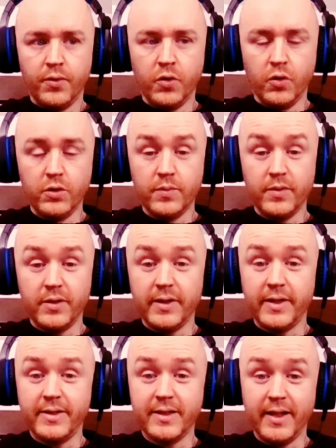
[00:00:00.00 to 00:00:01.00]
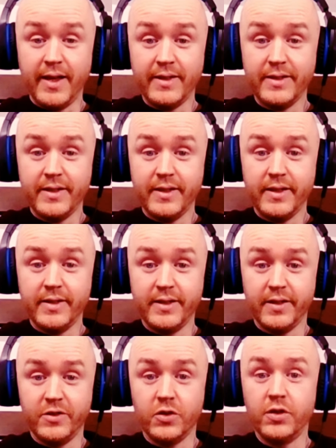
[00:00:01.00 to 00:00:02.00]
But ultimately, it's less
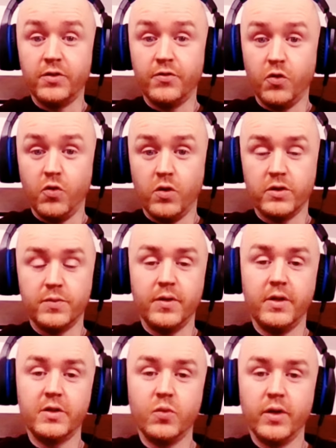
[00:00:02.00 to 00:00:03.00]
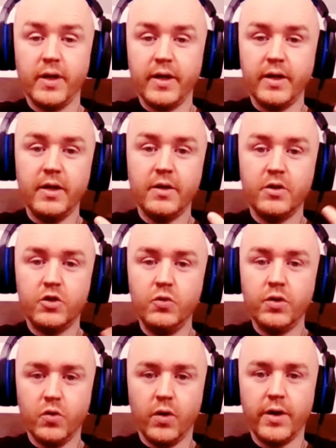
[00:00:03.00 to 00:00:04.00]
essential than focus, because when I
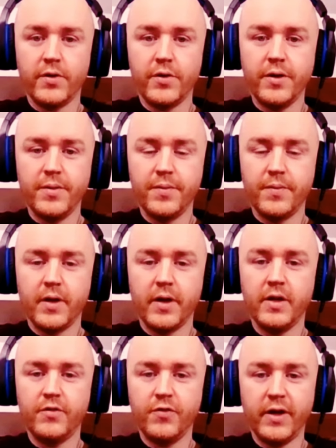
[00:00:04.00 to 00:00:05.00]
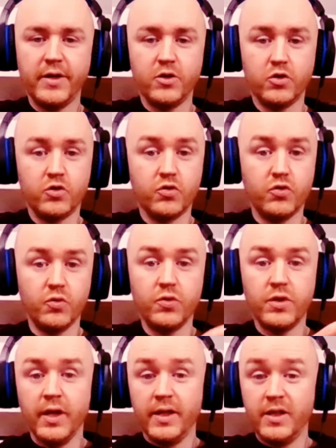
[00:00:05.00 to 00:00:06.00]
do inquiry and I find a
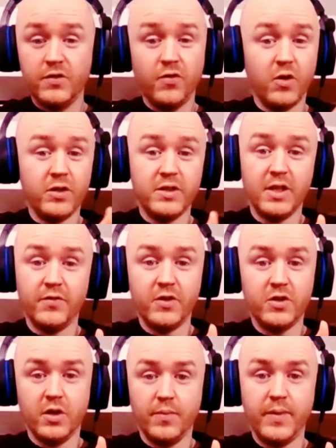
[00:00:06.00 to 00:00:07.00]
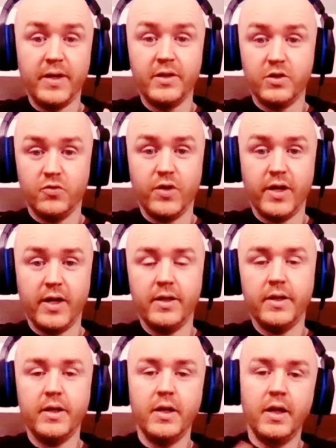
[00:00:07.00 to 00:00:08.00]
truth, this false self is not based in
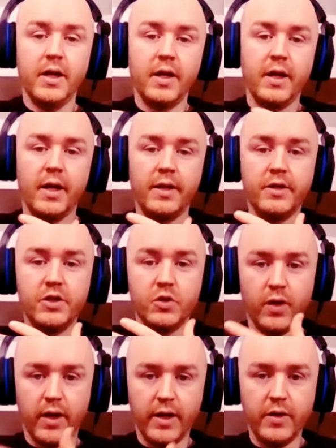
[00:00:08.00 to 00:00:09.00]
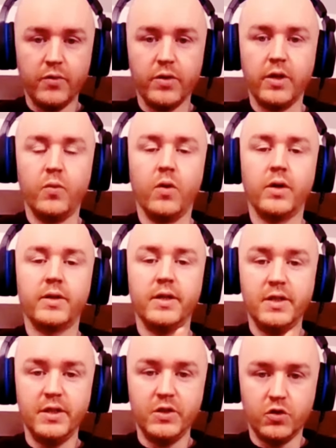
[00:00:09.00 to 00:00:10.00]
reality. This is what I really want.
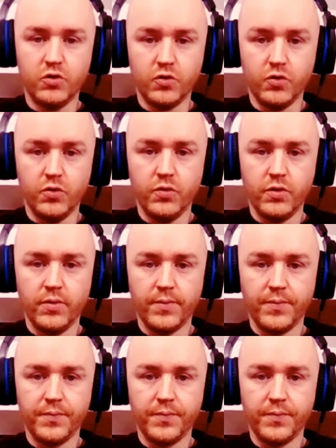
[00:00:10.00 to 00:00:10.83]
This is the truth.